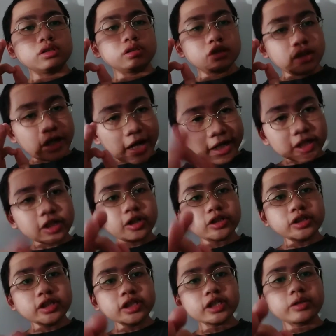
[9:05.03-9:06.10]
the
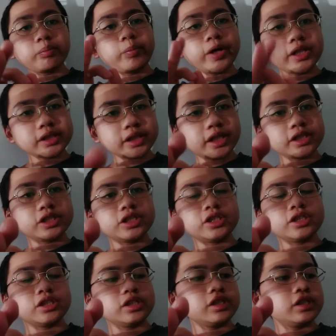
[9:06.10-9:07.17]
iconic
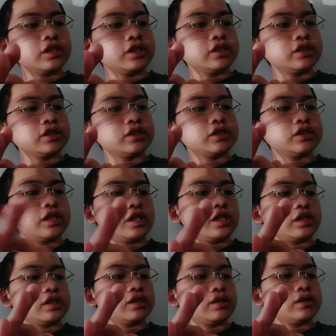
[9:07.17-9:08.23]
passage that